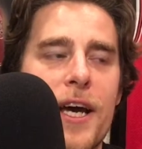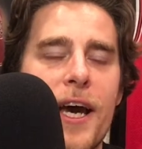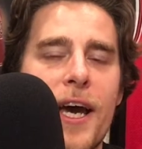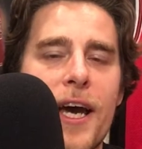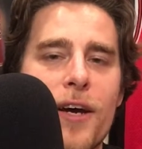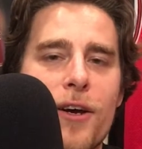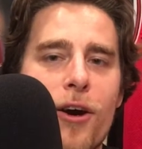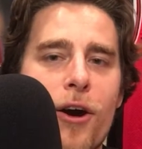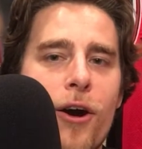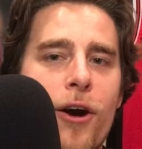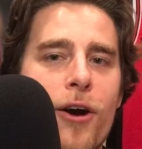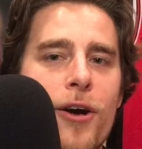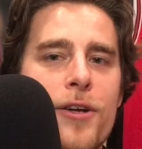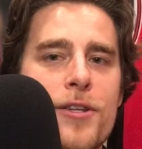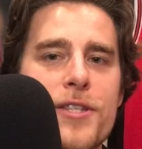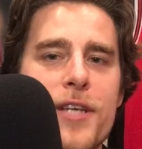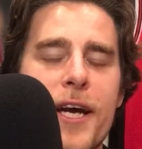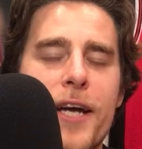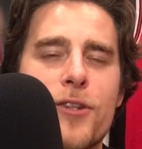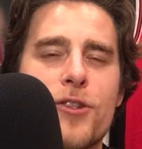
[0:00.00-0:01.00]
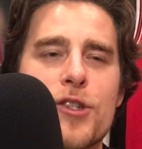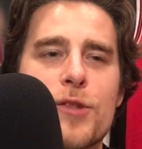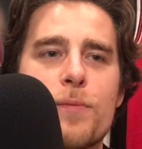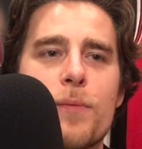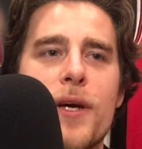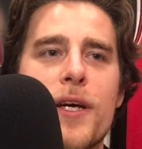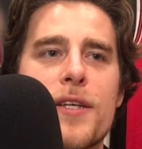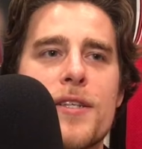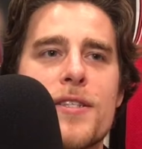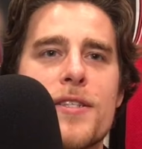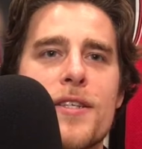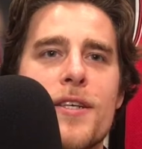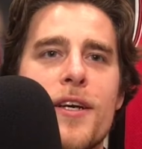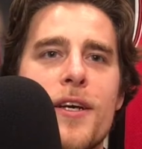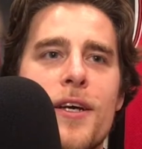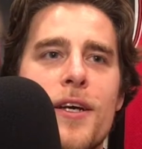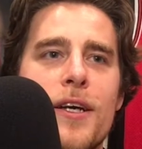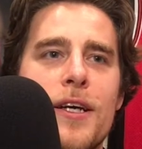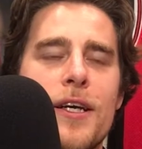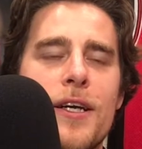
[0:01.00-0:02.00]
and cards and just makes
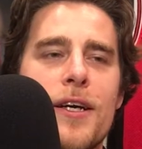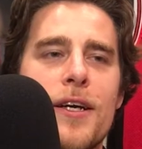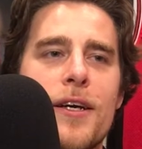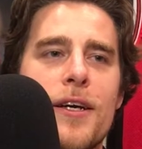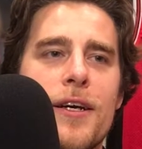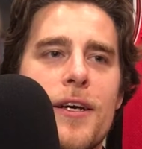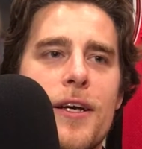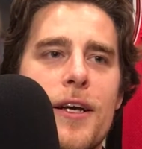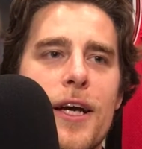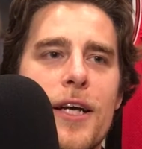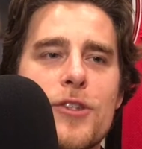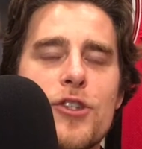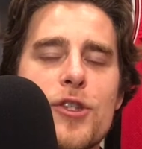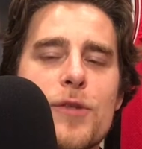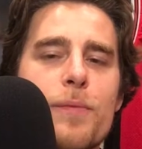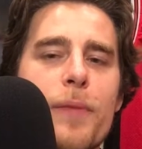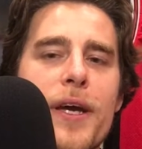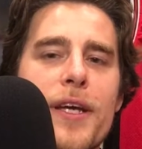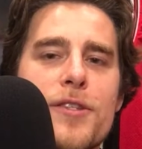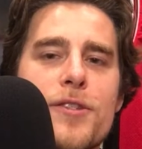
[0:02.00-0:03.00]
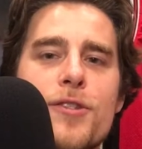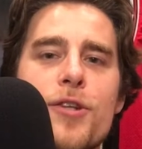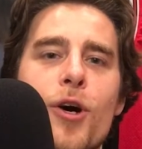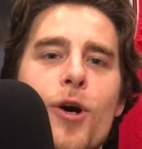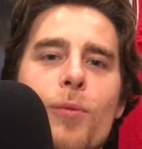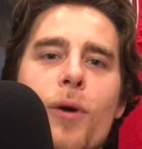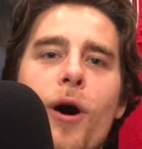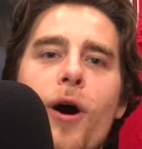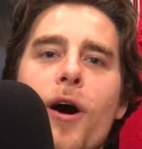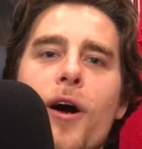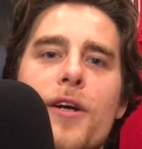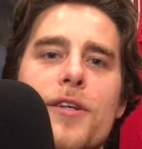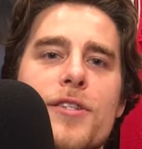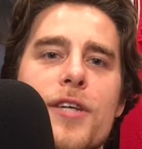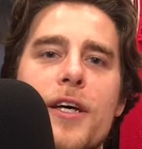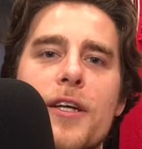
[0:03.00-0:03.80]
it just makes dope cards.